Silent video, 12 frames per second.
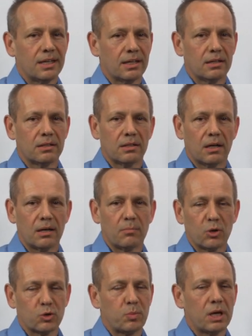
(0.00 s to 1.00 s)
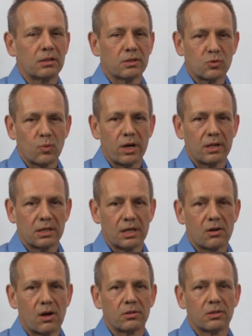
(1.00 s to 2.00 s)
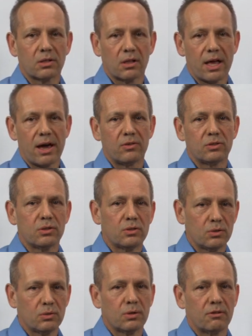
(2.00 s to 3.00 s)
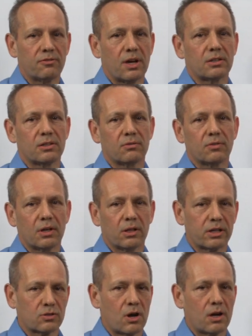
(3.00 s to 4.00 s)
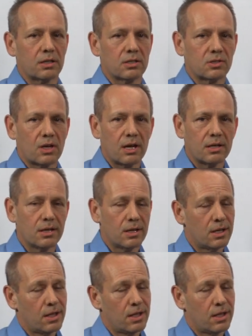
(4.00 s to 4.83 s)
and uh, most painless way to get on the cloud to do effective electronic design.